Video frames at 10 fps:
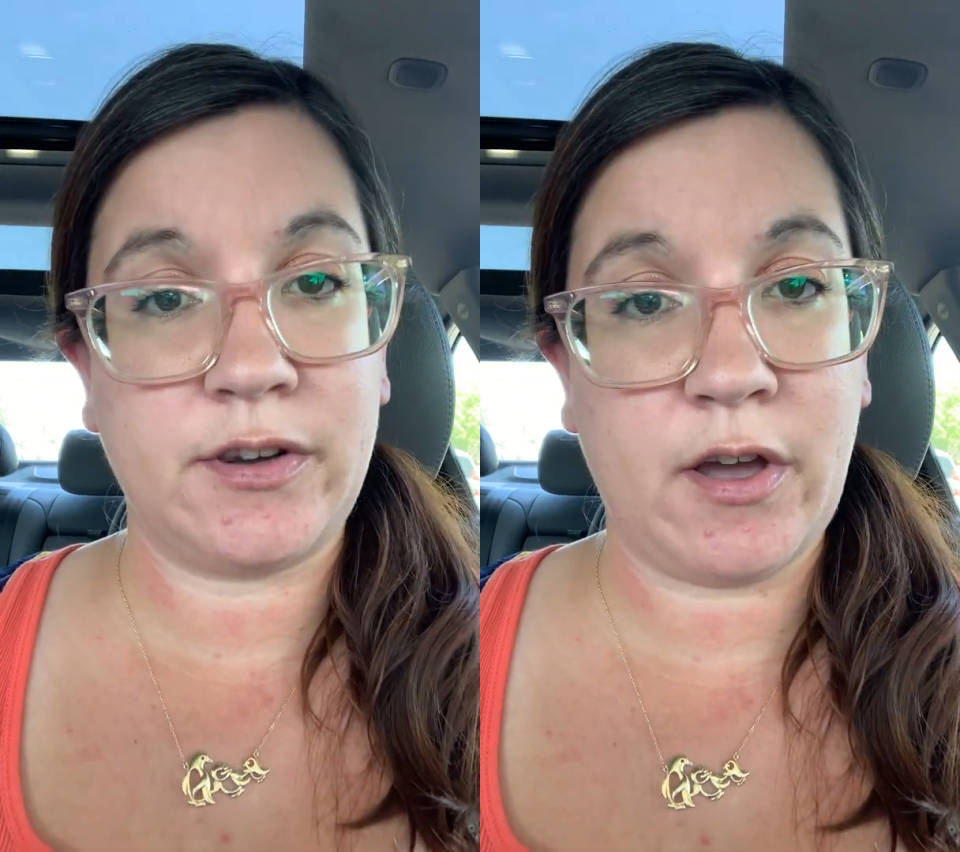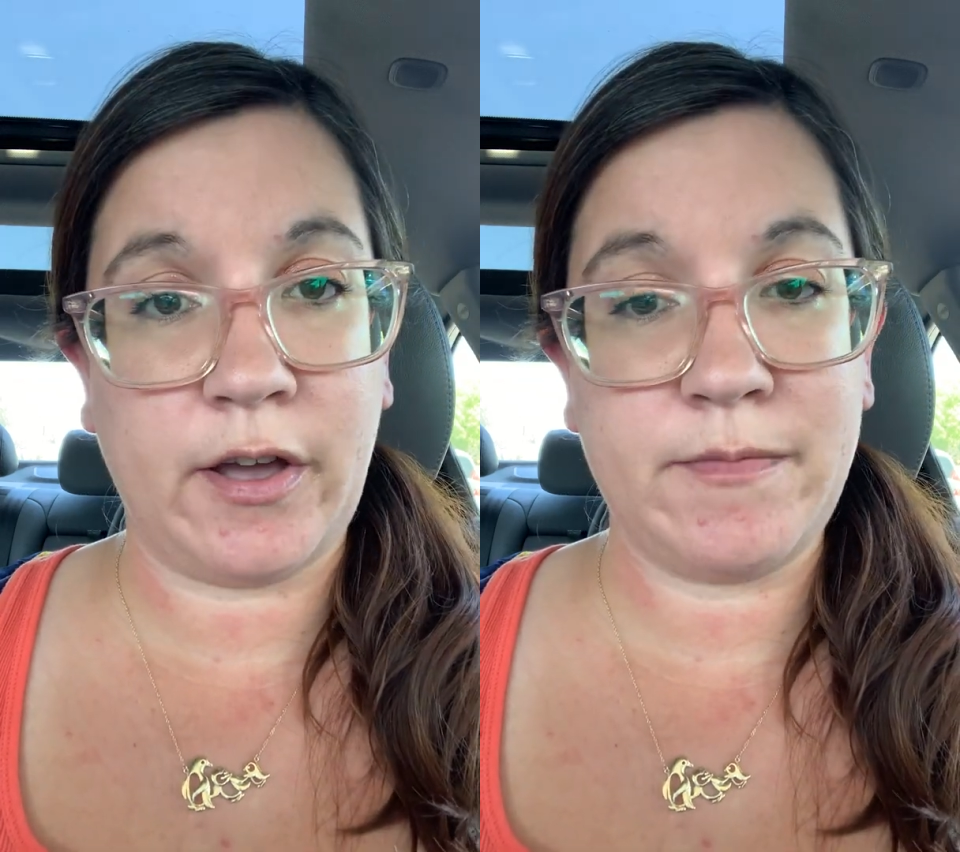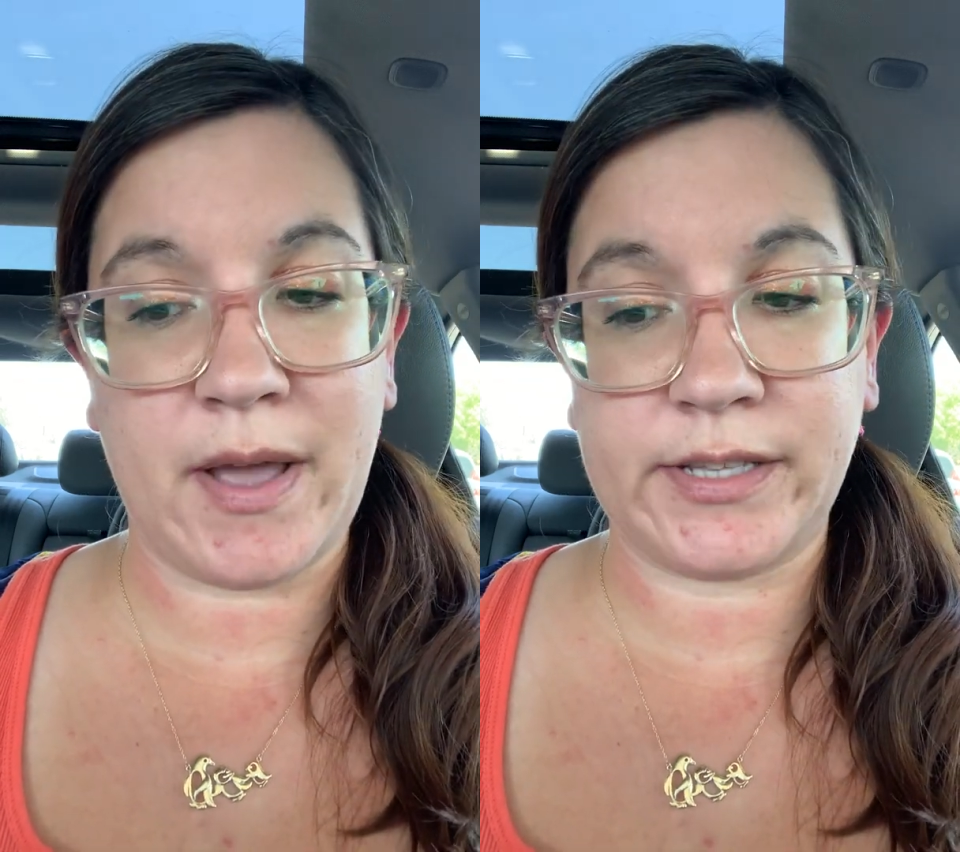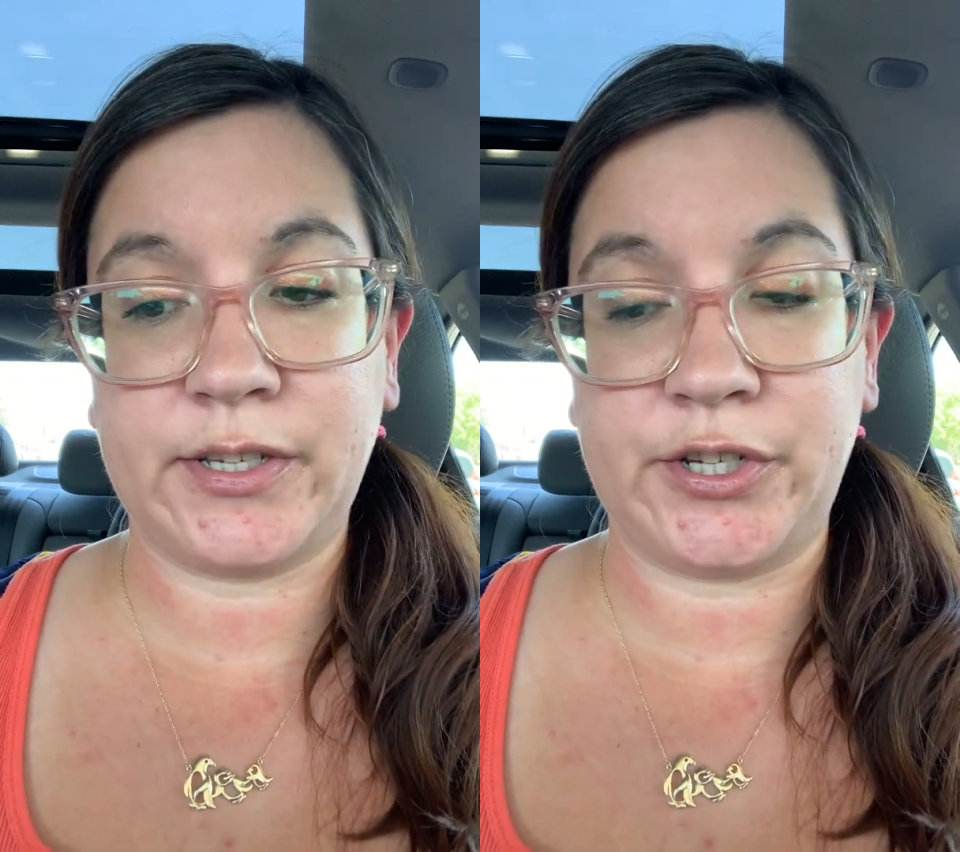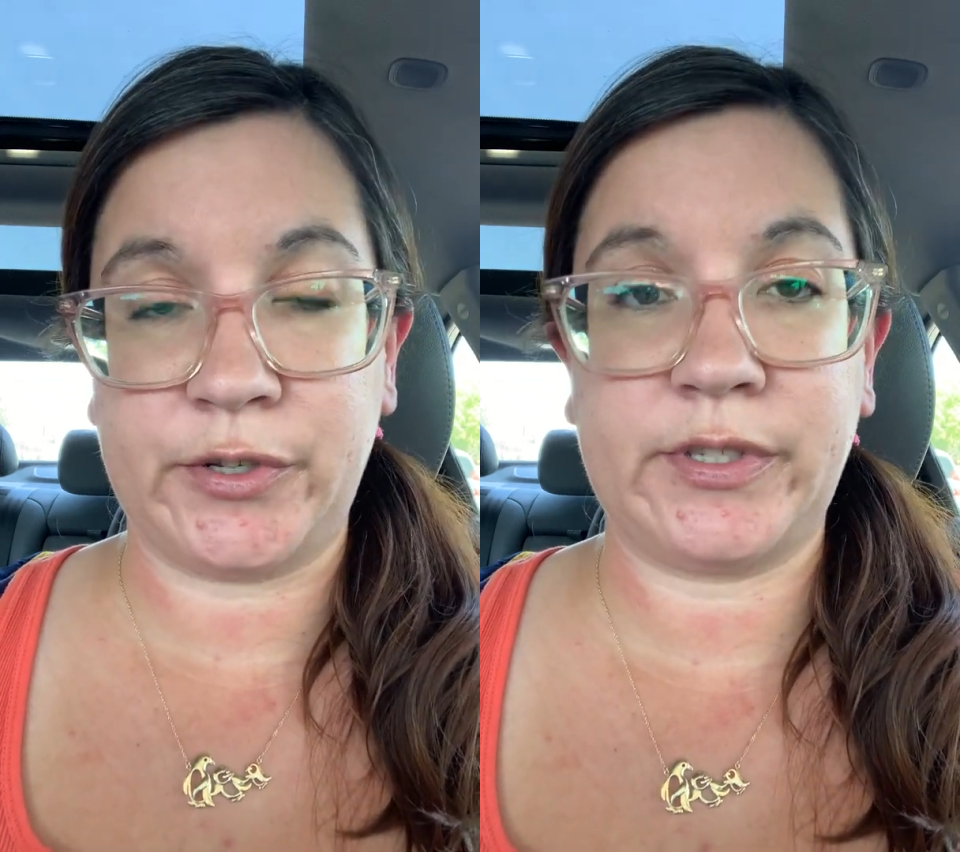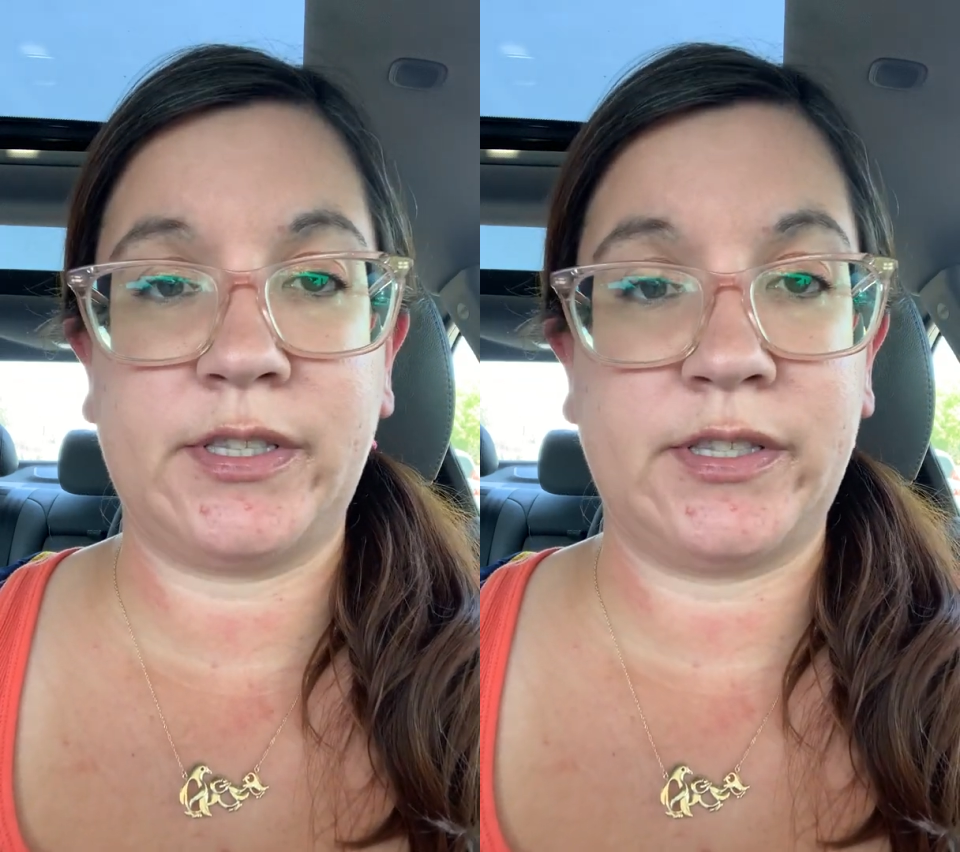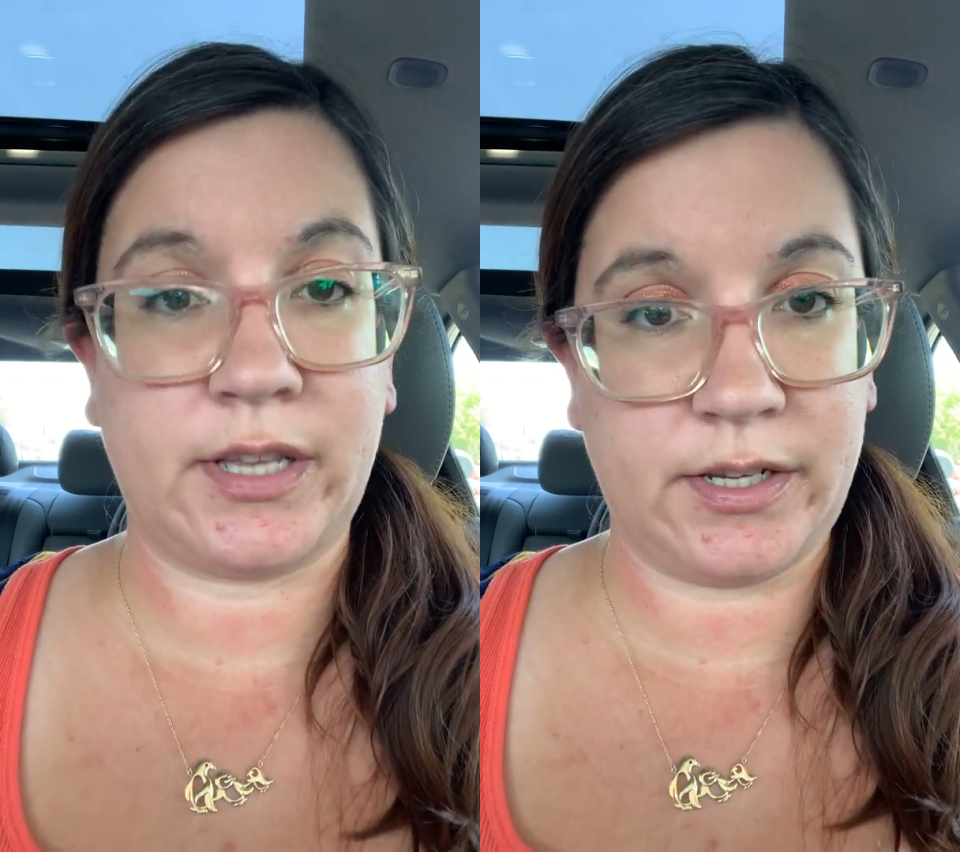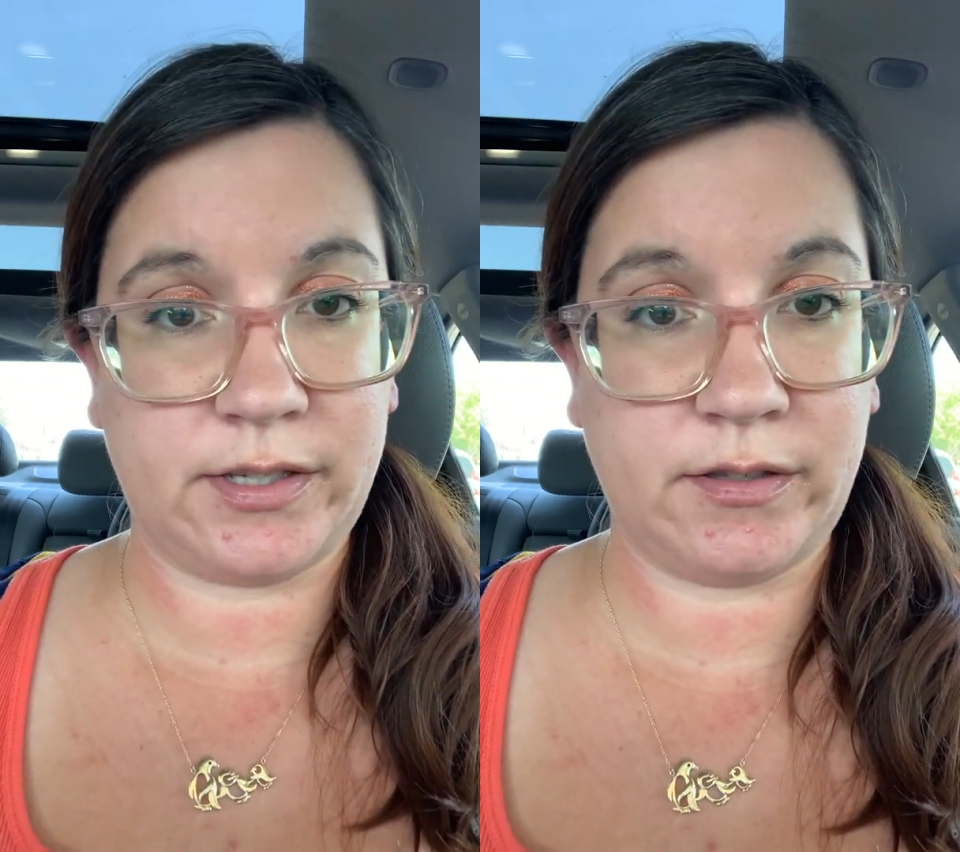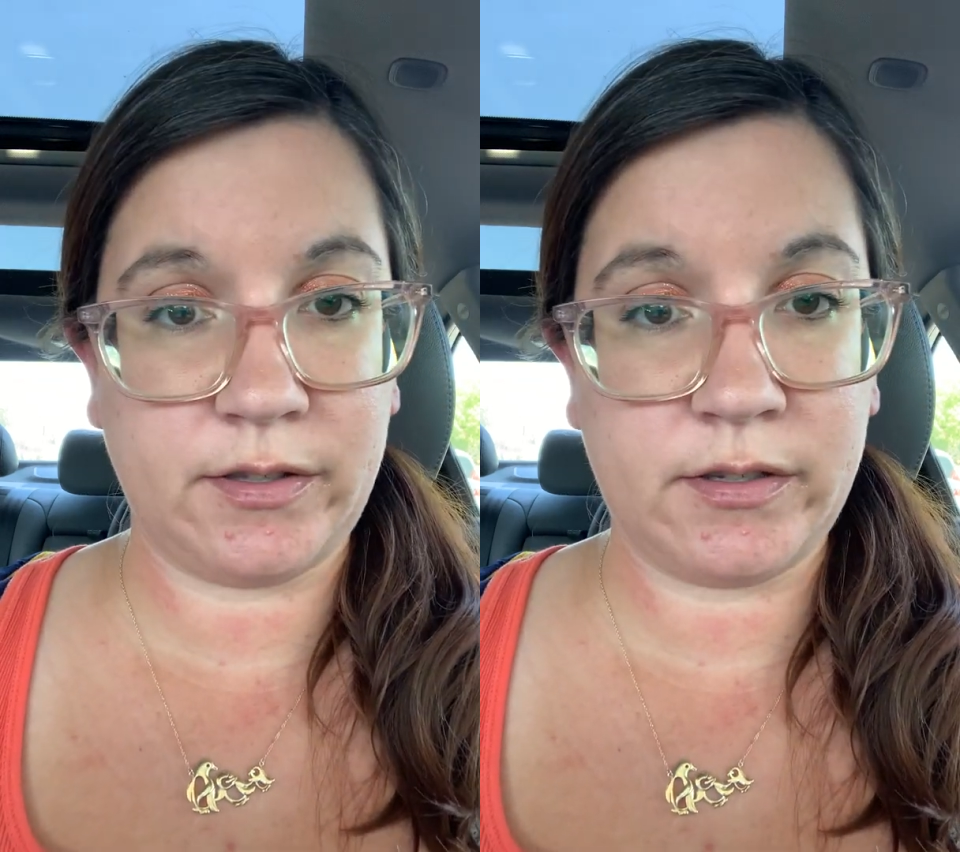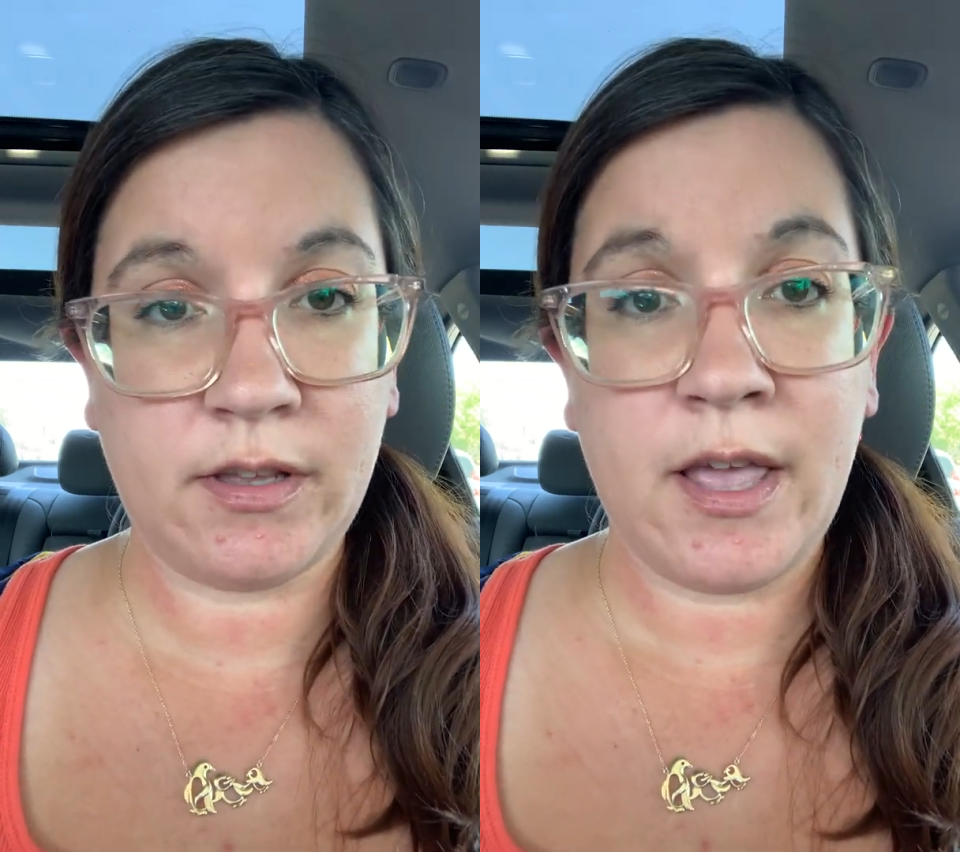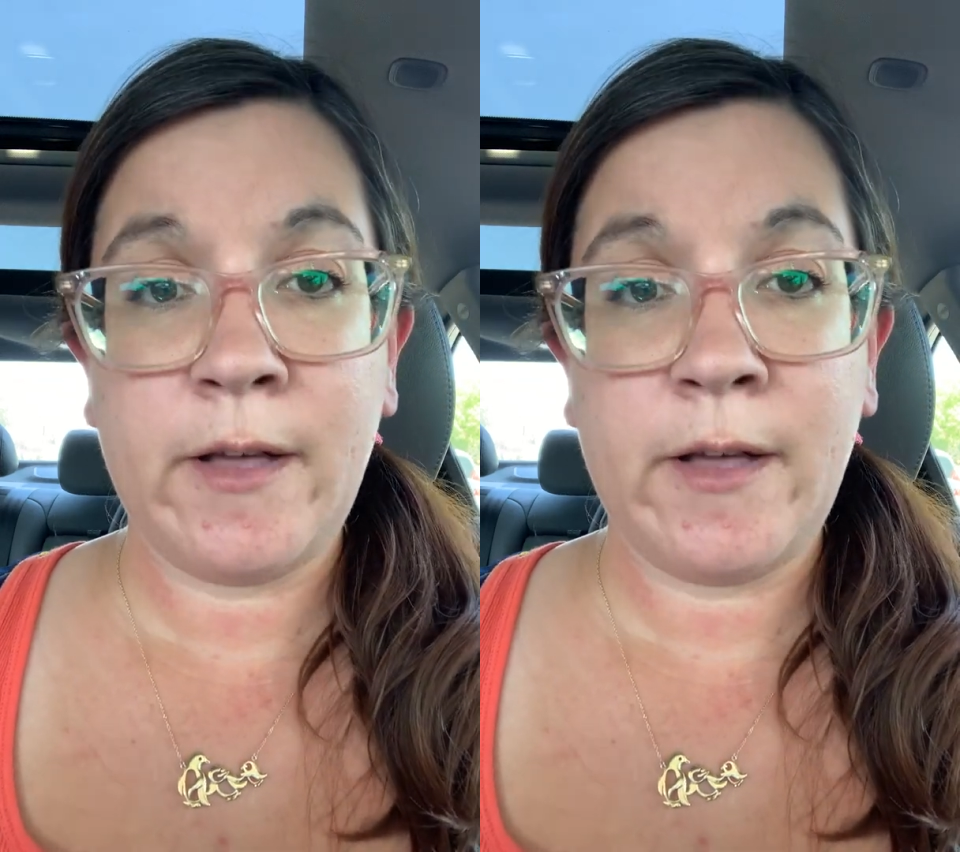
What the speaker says: non-Massachusetts citizens.